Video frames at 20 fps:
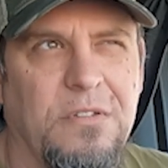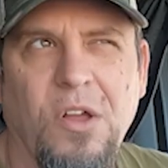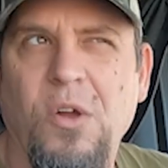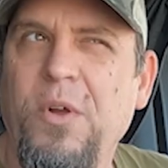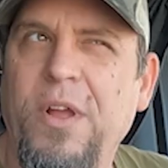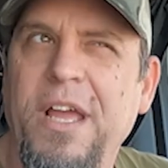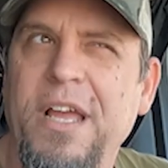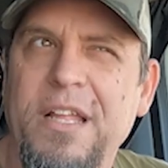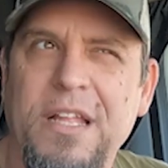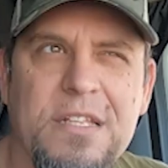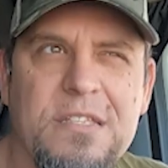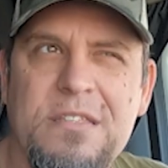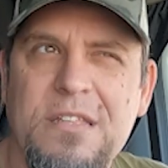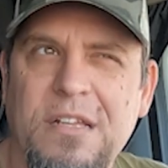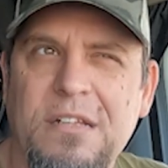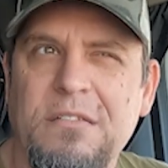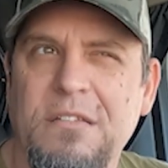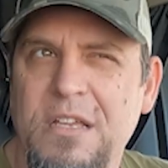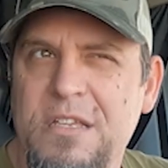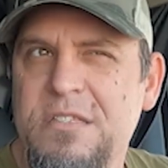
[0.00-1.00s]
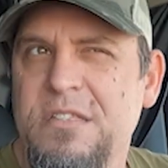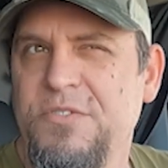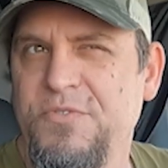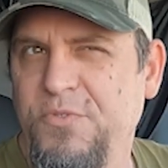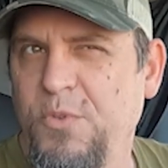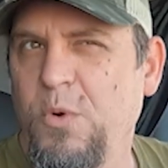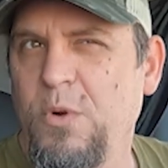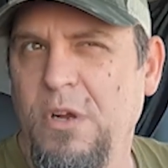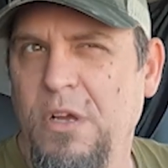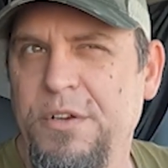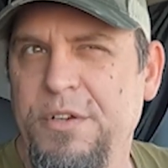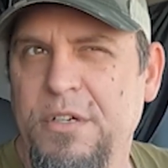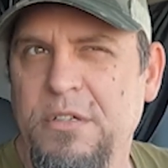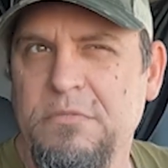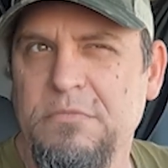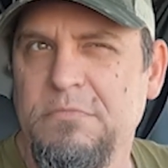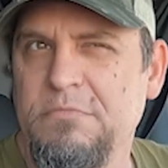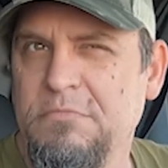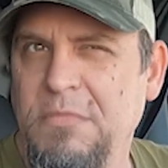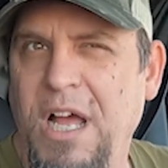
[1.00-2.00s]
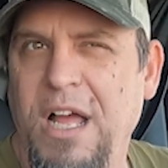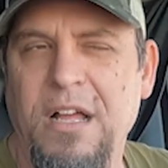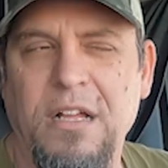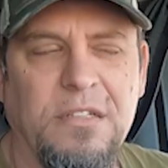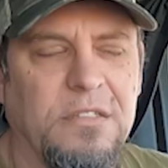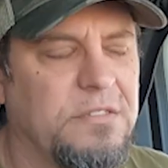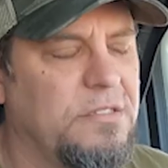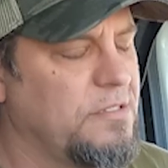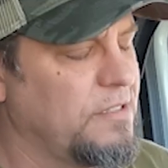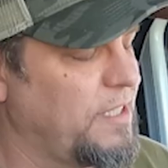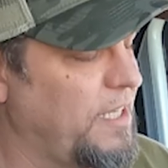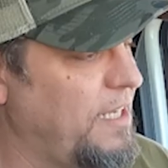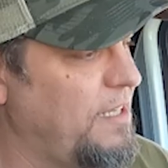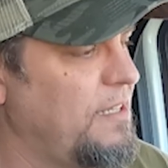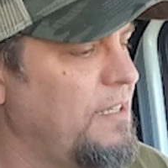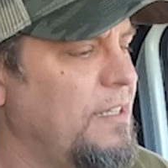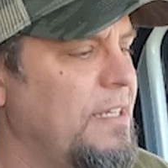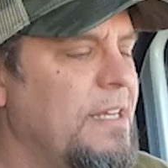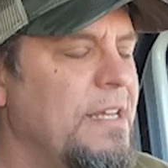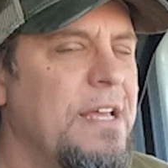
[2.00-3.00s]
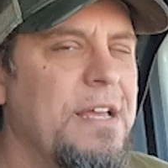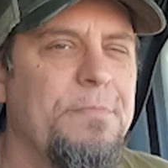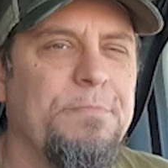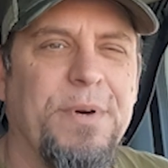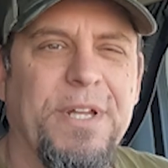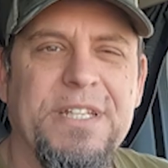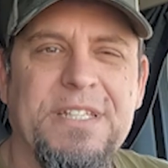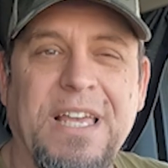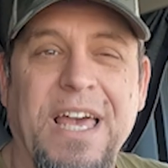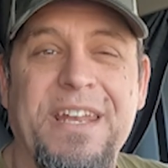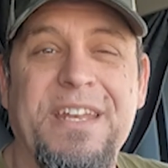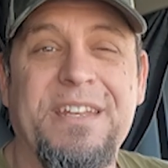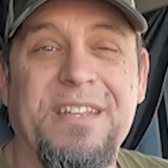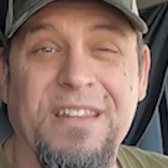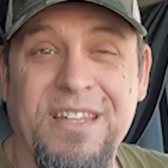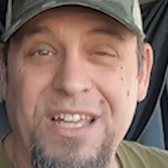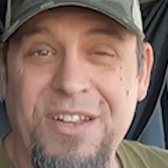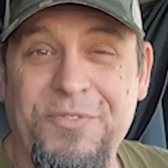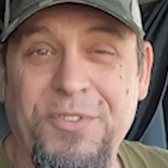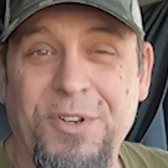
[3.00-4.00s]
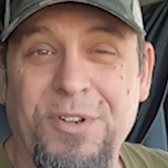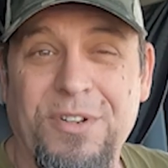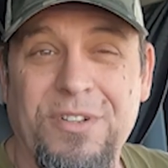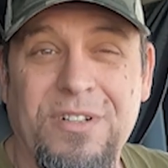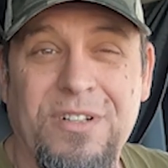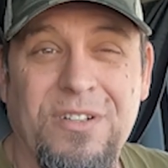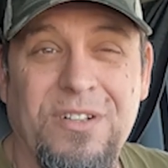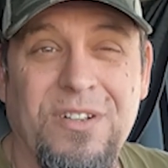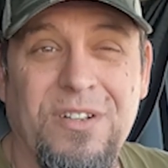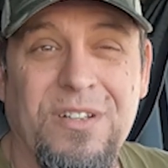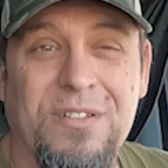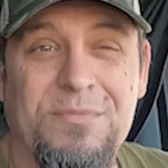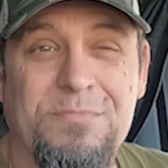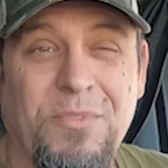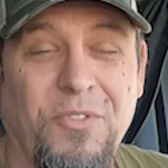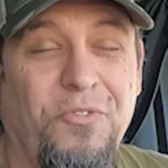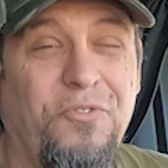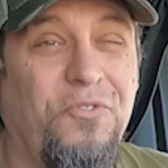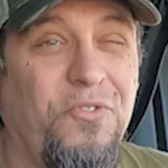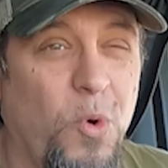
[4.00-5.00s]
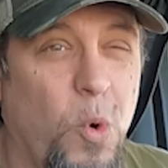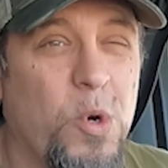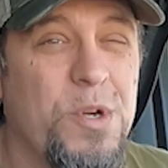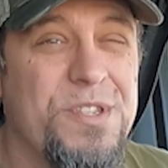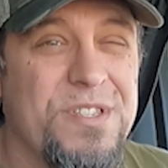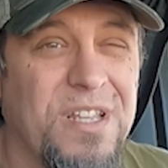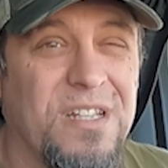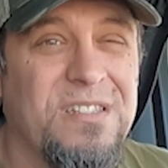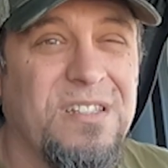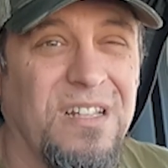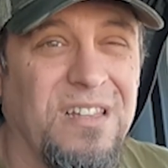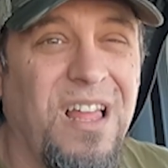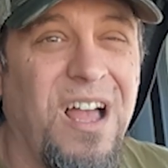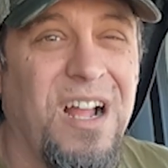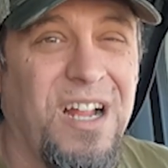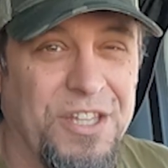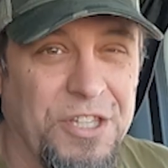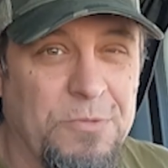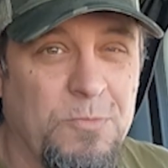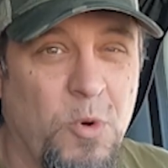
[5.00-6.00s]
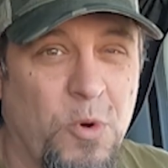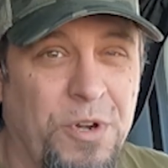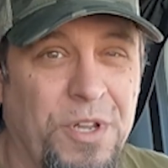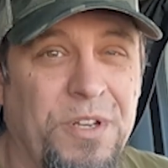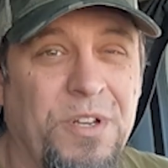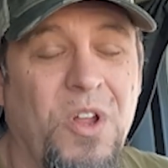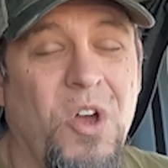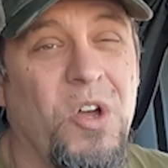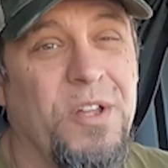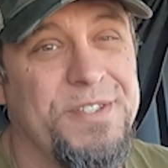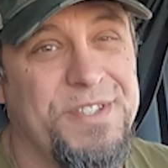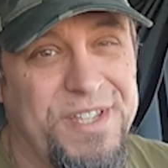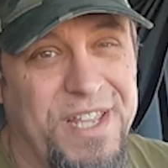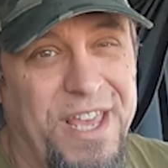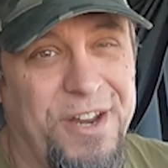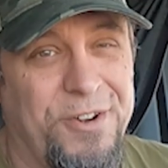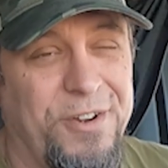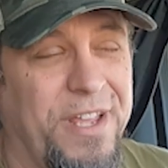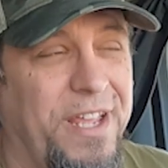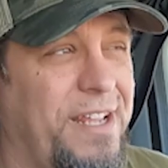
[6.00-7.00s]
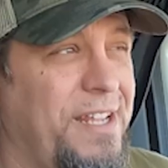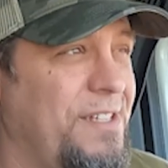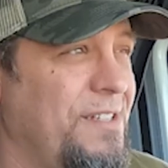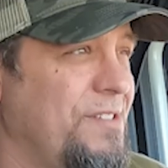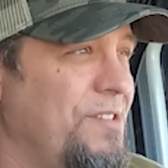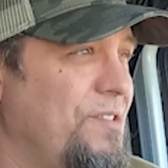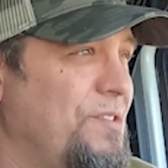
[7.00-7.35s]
Okay, that's like less than 400 miles. Yeah, but it's got to deliver before six o'clock in the morning on Saturday.